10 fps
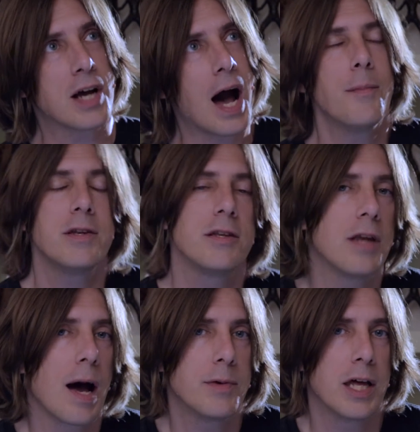common
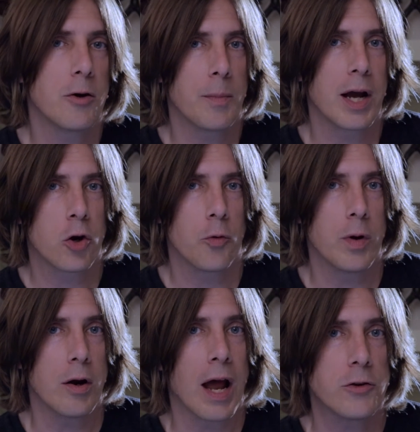denominator in my
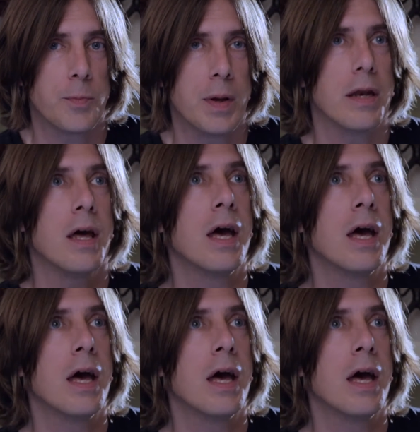career has been,